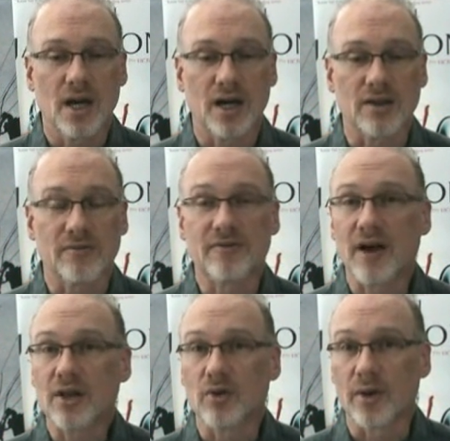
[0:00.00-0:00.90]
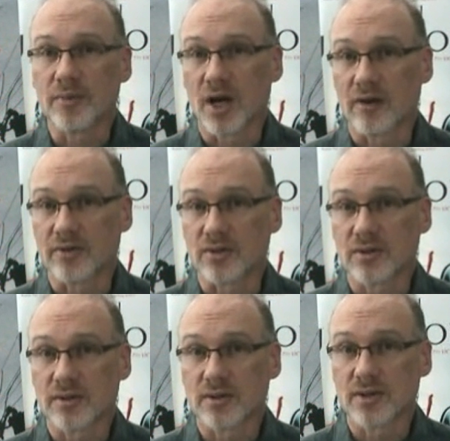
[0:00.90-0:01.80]
Uh, the follow-up novel
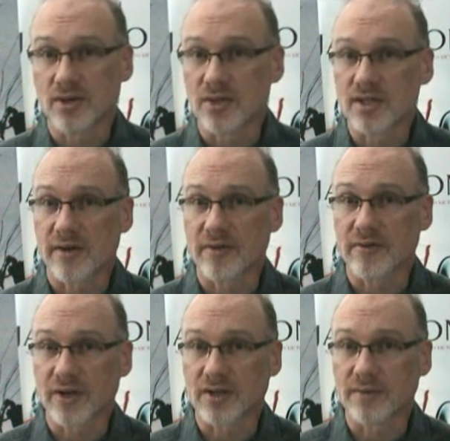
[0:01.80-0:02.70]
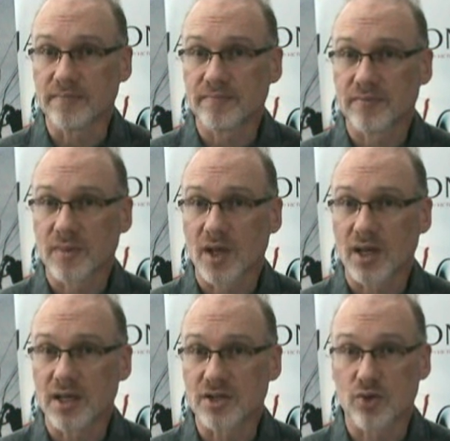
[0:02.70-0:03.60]
to The Seventh Victim
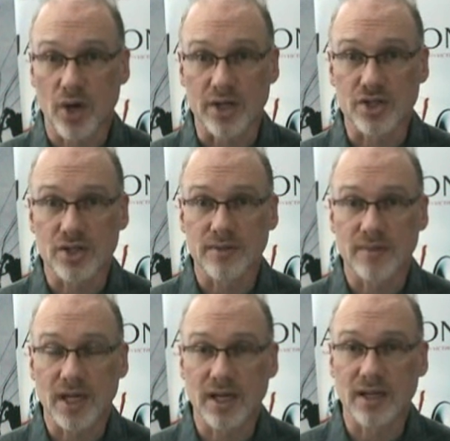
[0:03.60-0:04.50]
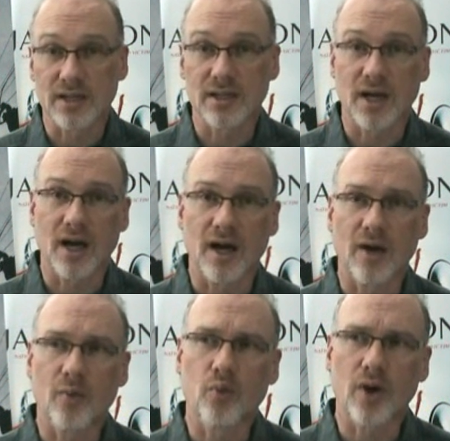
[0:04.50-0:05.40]
is Crush. And
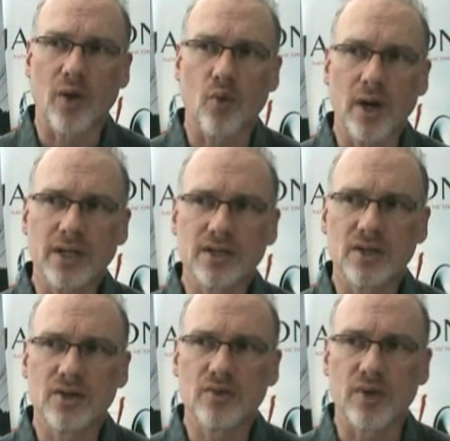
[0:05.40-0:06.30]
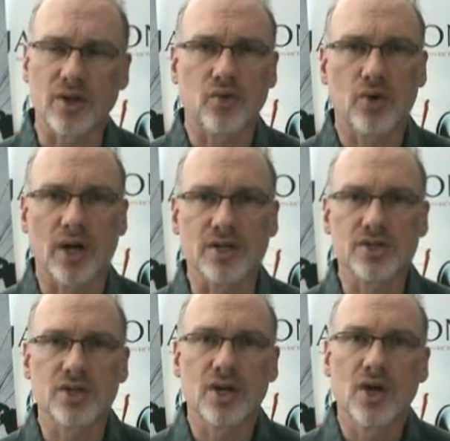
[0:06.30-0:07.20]
uh, what I wanted to do with
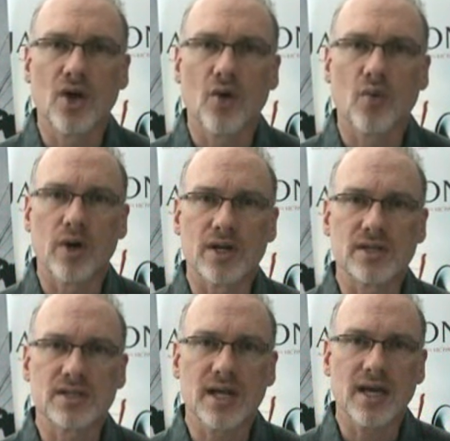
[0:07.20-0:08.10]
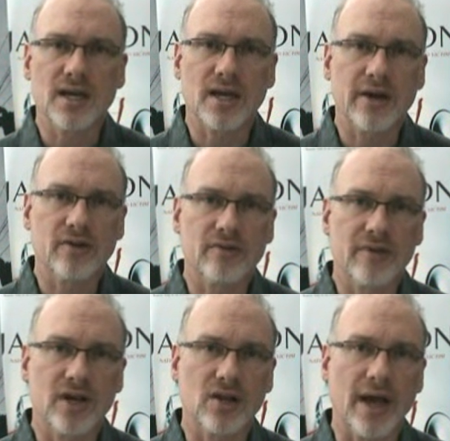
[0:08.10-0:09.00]
Crush was take Karen
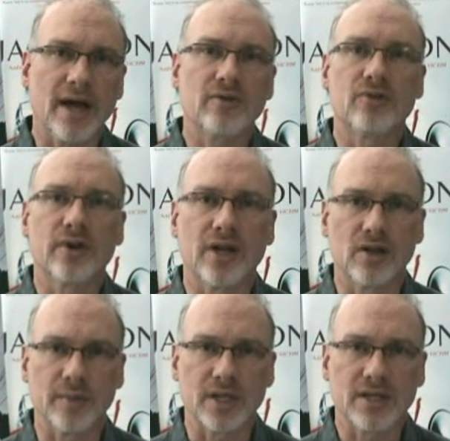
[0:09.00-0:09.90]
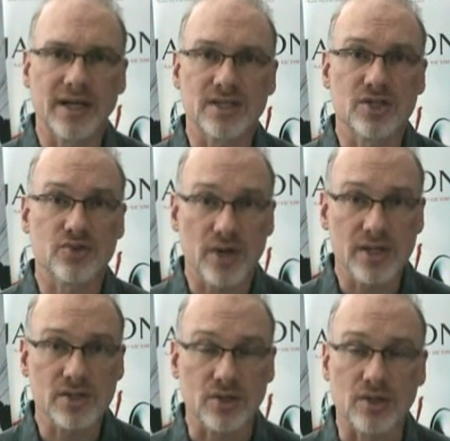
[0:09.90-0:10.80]
Vail out of her element and
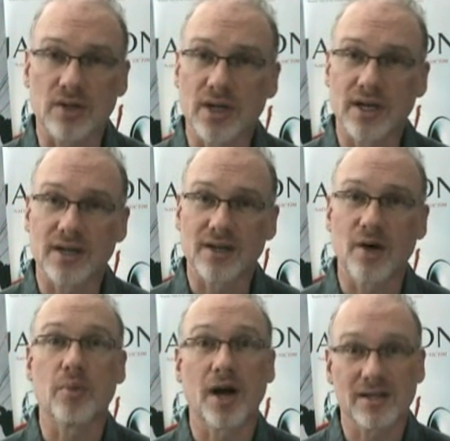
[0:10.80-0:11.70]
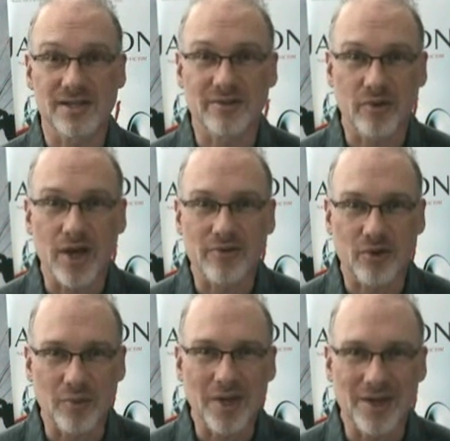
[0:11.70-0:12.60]
stress her in a positive way
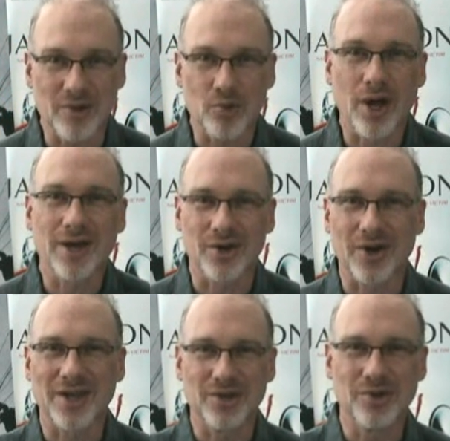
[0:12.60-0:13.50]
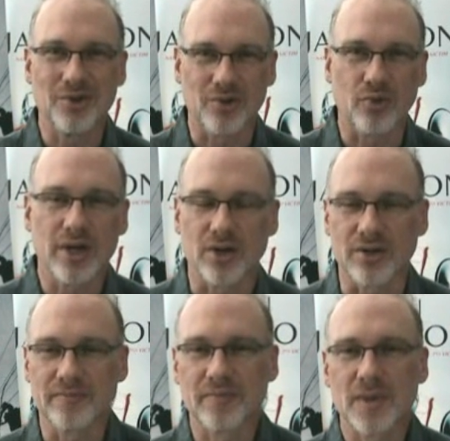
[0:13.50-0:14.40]
for me, the writer, and you, the reader.